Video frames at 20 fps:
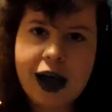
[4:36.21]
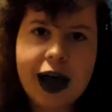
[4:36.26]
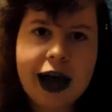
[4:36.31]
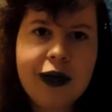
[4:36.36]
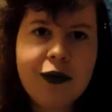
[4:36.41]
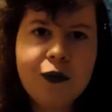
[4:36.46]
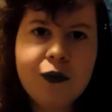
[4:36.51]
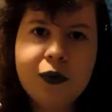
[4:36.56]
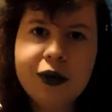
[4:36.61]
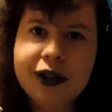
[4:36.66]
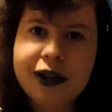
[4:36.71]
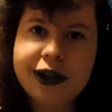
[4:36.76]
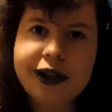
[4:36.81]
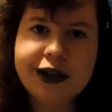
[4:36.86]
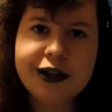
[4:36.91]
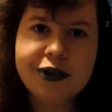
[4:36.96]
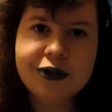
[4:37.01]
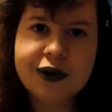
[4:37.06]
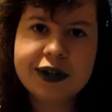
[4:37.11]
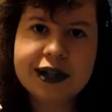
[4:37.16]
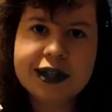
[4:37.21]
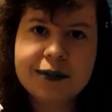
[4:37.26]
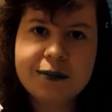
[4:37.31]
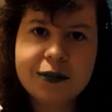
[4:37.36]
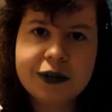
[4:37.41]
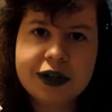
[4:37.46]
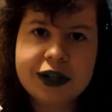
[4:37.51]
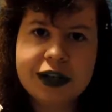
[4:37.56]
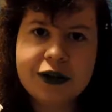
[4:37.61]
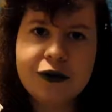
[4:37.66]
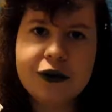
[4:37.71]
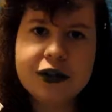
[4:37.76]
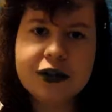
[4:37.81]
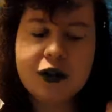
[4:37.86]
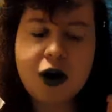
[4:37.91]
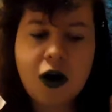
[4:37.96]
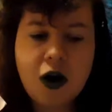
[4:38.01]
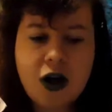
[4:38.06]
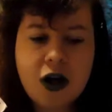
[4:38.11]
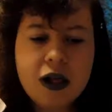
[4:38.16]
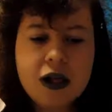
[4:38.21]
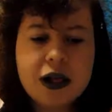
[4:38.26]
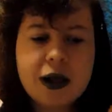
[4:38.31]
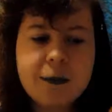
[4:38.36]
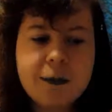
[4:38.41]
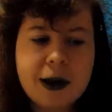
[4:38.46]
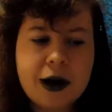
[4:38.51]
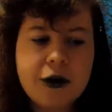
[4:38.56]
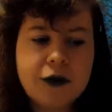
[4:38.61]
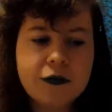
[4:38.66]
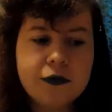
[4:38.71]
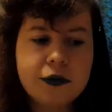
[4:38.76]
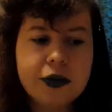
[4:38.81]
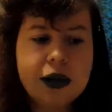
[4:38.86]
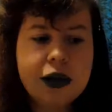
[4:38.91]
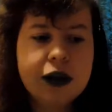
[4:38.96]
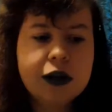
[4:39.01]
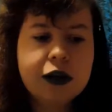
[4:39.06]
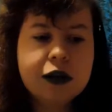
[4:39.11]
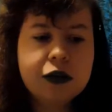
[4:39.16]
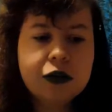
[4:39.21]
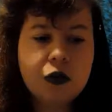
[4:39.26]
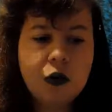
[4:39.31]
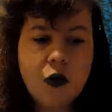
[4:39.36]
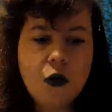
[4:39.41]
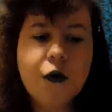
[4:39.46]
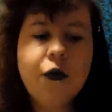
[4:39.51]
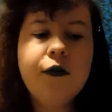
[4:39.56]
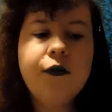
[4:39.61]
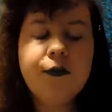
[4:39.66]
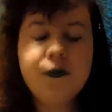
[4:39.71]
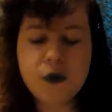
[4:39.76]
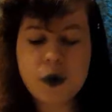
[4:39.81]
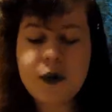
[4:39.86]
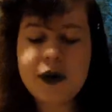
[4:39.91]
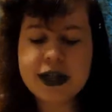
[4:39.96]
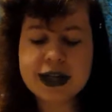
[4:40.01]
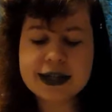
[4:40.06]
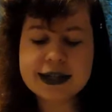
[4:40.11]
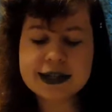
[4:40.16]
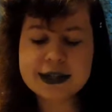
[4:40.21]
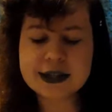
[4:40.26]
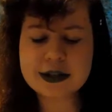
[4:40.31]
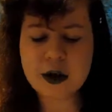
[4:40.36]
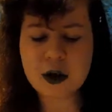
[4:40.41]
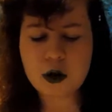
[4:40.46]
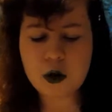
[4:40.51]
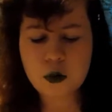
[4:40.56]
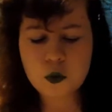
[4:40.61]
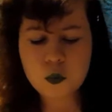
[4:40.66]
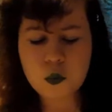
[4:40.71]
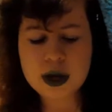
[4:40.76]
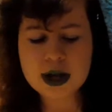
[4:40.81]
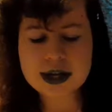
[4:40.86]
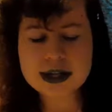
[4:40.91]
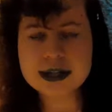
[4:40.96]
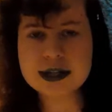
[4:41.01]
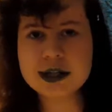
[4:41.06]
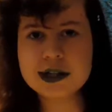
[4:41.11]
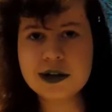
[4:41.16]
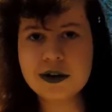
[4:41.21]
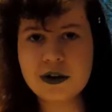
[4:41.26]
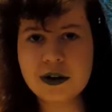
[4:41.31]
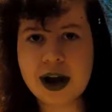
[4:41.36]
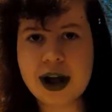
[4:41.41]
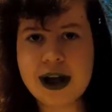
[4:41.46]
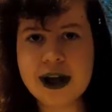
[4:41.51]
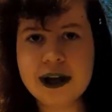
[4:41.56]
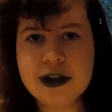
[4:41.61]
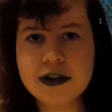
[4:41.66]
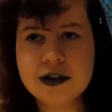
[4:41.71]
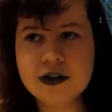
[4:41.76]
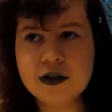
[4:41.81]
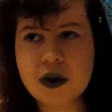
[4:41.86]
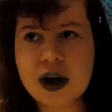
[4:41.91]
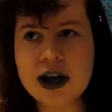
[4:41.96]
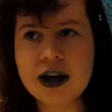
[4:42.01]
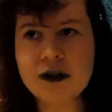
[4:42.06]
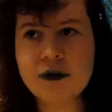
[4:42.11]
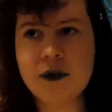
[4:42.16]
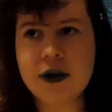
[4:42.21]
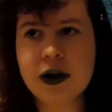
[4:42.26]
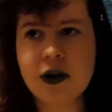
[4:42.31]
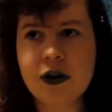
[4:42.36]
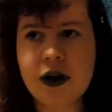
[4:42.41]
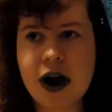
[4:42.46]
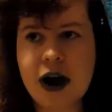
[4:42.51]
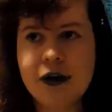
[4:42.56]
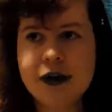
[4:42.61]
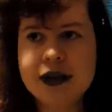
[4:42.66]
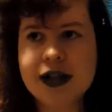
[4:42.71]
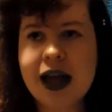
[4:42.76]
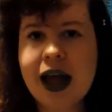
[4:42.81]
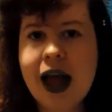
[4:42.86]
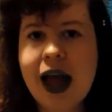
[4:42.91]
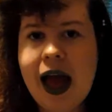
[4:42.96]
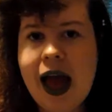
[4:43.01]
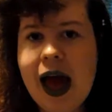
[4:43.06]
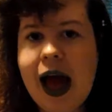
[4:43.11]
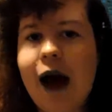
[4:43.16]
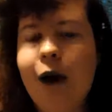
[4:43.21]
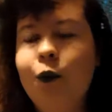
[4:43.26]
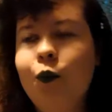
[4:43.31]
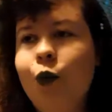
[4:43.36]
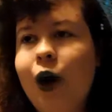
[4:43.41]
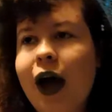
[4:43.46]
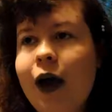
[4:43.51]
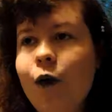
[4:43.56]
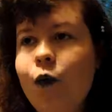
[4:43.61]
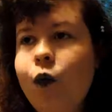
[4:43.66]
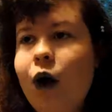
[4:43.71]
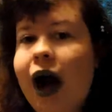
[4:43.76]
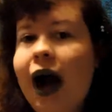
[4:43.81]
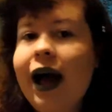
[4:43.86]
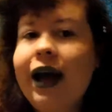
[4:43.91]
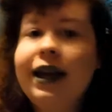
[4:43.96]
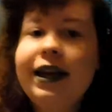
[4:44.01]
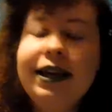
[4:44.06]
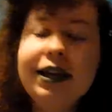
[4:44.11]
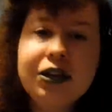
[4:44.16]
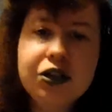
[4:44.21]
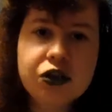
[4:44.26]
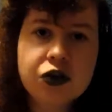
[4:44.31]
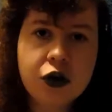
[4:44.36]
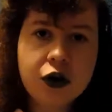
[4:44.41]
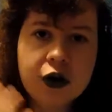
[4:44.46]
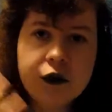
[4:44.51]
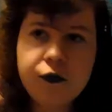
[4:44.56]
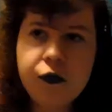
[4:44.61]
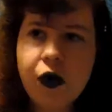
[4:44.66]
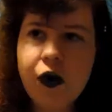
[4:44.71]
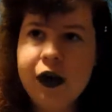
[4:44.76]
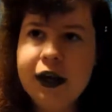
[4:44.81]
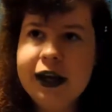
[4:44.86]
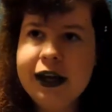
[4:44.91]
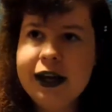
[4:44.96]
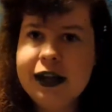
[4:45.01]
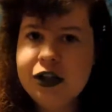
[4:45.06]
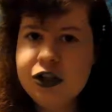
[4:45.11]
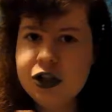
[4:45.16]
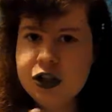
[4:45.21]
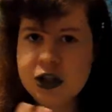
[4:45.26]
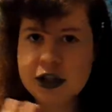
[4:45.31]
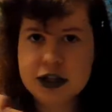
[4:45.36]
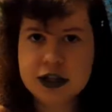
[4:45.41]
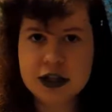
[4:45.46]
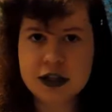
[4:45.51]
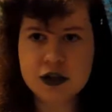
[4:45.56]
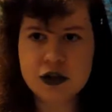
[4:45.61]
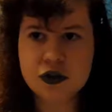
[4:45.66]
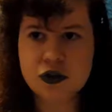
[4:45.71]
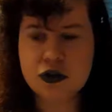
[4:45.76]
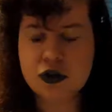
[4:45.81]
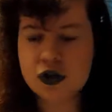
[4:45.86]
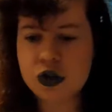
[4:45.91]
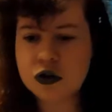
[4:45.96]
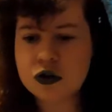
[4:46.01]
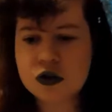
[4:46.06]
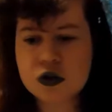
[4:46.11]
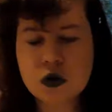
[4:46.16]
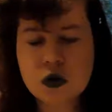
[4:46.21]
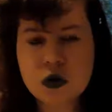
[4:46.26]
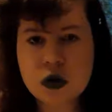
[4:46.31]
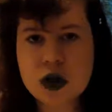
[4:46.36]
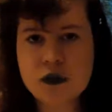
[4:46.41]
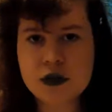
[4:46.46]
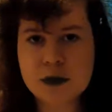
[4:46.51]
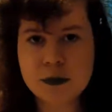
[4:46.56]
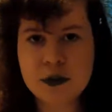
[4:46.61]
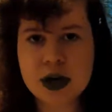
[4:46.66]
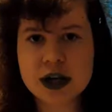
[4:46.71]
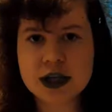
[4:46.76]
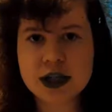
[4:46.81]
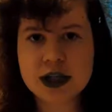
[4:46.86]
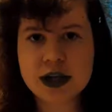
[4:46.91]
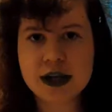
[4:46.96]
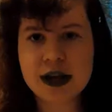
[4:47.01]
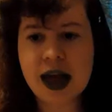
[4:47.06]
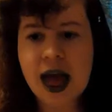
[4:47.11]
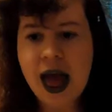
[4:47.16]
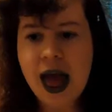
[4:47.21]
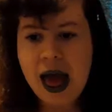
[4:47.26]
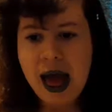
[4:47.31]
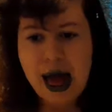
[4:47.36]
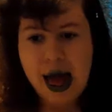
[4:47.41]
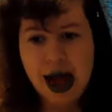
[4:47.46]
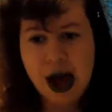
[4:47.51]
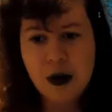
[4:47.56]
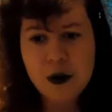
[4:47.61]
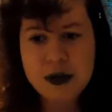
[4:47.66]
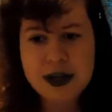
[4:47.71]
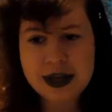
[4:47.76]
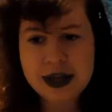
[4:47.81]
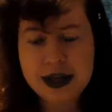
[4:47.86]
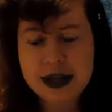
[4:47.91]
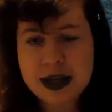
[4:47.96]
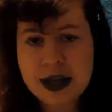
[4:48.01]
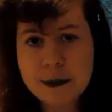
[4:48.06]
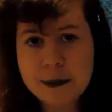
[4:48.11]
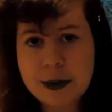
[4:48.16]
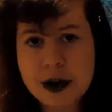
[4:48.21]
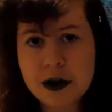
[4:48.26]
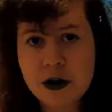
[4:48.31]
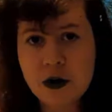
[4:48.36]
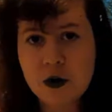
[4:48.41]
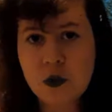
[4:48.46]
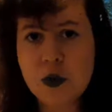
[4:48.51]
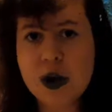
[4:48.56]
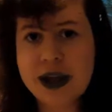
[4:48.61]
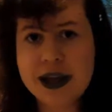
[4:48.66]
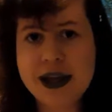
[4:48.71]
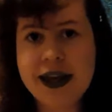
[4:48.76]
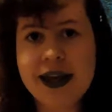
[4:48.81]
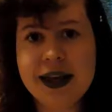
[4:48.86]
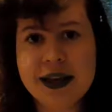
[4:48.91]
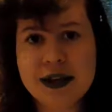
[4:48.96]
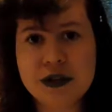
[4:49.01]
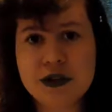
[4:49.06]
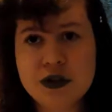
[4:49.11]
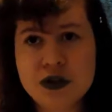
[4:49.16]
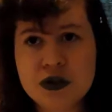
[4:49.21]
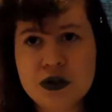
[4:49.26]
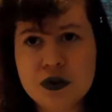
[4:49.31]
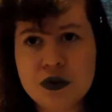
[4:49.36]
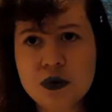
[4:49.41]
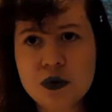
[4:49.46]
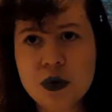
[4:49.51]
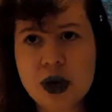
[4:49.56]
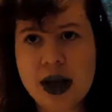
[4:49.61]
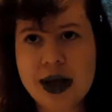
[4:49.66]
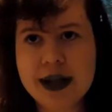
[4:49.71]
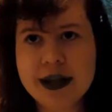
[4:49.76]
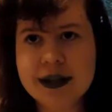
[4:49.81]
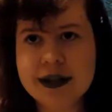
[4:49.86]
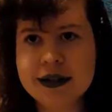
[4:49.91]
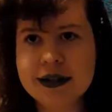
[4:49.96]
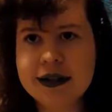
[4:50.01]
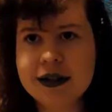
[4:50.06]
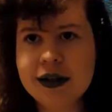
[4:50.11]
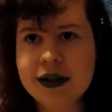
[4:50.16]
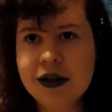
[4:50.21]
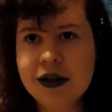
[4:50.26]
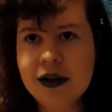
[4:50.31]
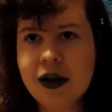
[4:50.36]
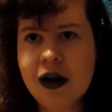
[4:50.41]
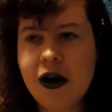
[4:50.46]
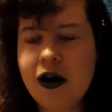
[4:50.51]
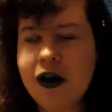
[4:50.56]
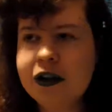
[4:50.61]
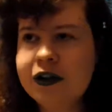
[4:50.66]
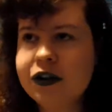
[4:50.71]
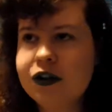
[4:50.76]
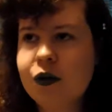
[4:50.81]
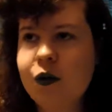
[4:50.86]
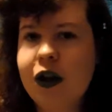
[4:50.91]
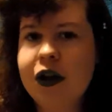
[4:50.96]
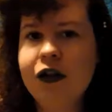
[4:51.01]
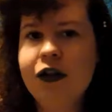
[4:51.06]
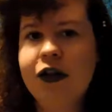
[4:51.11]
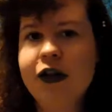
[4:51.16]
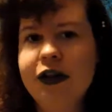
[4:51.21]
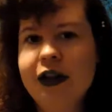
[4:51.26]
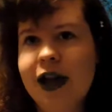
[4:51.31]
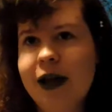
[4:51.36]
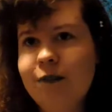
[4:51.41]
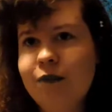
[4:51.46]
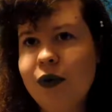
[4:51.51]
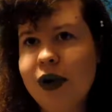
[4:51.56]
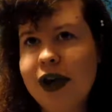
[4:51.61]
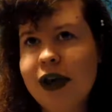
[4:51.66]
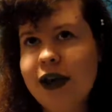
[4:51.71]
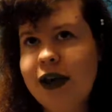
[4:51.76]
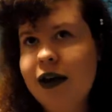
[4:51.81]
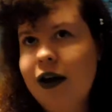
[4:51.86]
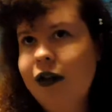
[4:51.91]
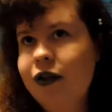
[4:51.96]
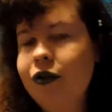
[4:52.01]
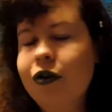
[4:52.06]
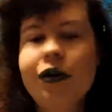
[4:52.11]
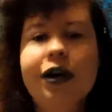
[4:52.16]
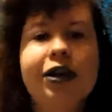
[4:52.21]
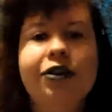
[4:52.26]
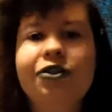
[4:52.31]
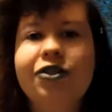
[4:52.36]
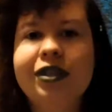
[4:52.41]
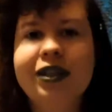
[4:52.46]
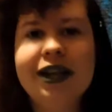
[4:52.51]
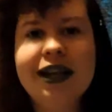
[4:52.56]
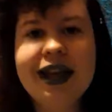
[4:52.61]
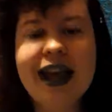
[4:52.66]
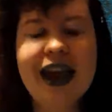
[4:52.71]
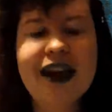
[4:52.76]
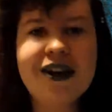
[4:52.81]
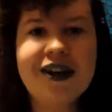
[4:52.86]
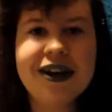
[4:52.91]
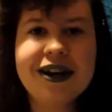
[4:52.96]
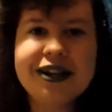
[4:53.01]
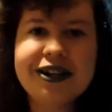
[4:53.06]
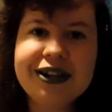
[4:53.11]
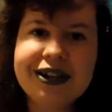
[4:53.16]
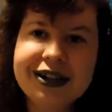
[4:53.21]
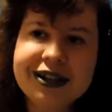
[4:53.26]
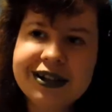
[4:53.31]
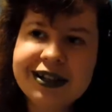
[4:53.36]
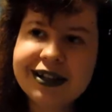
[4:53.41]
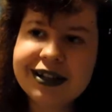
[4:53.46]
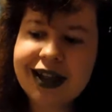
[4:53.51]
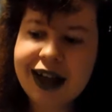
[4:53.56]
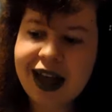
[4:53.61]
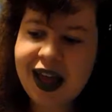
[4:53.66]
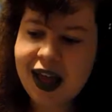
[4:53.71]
I really enjoyed this book. It was all about, the whole focus was Craig trying to figure out how, why, why he started falling into this circle of depression, how he can get better, what he can do, and also alert, like bringing in other interesting characters.